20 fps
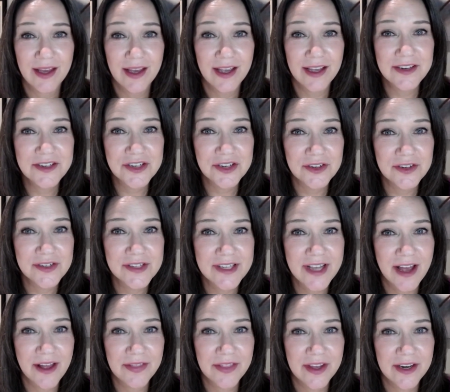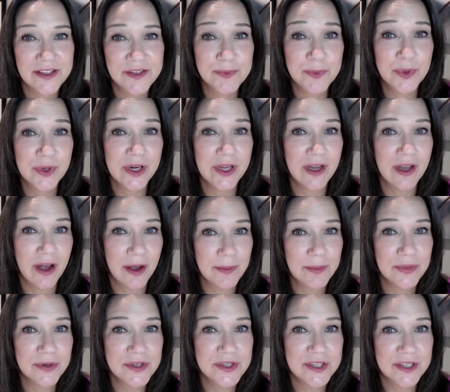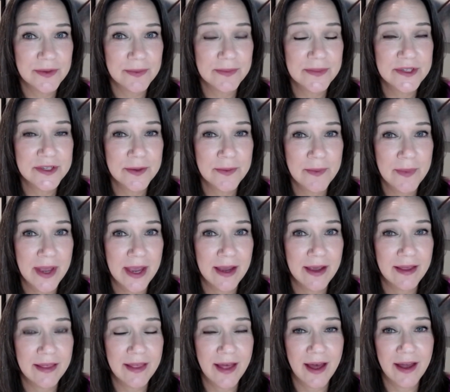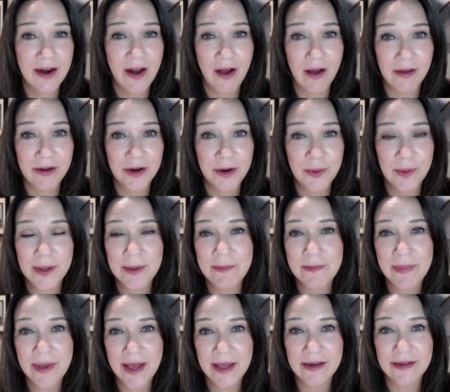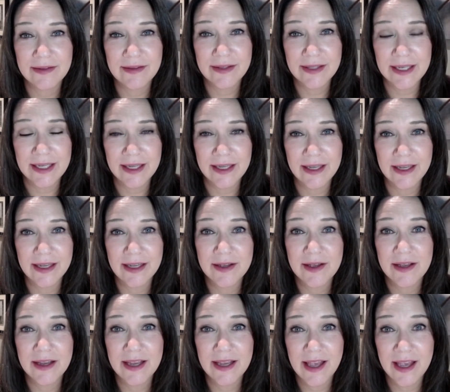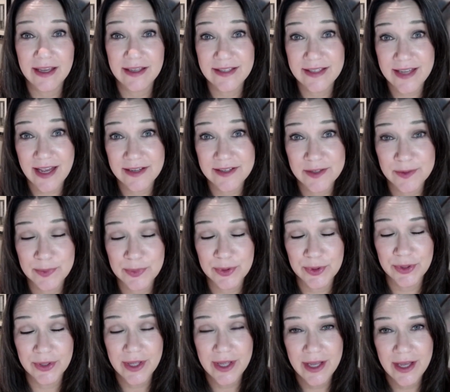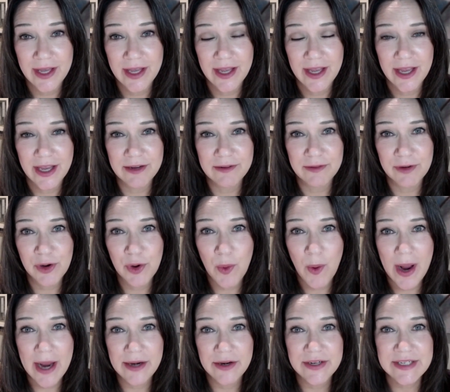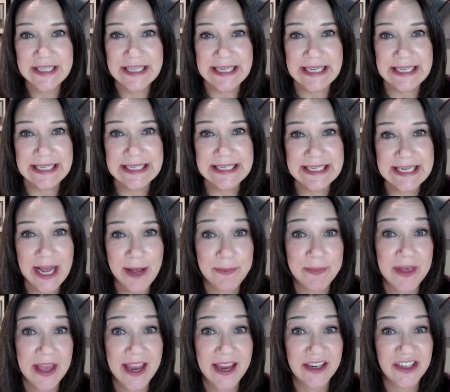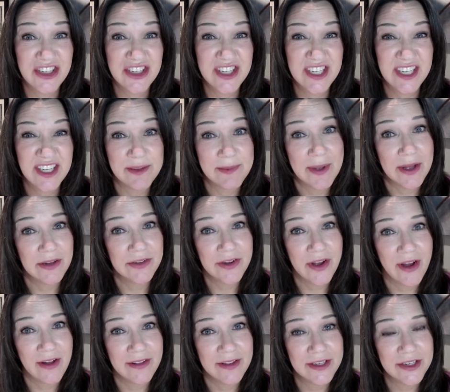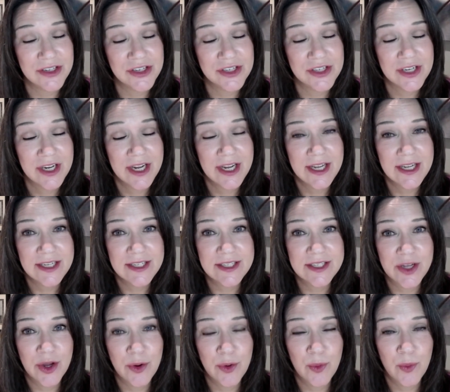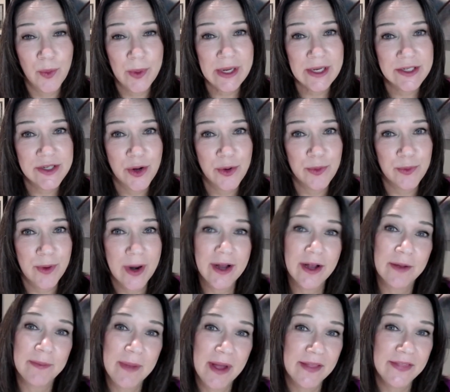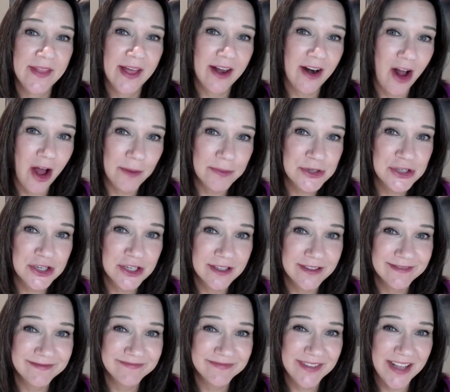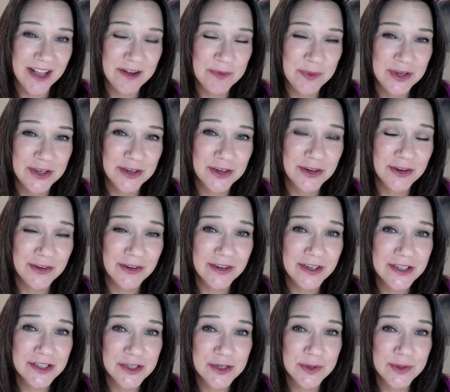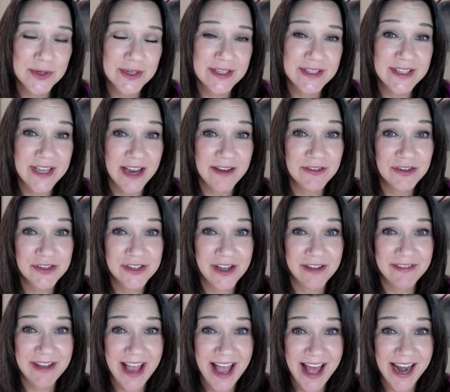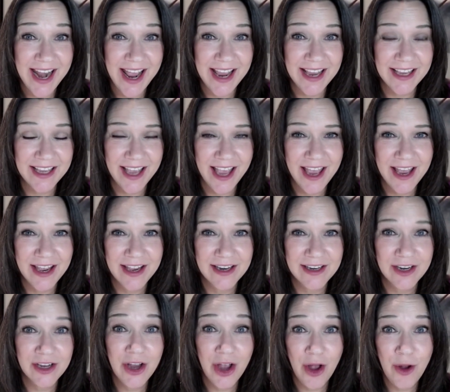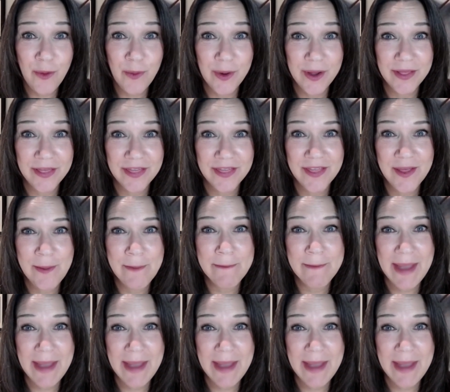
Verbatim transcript: It turns out that it's pretty cumbersome to make that auto embed link accessible. It requires in depth HTML knowledge. So we don't recommend that option, and we encourage you to save yourself a headache and go with the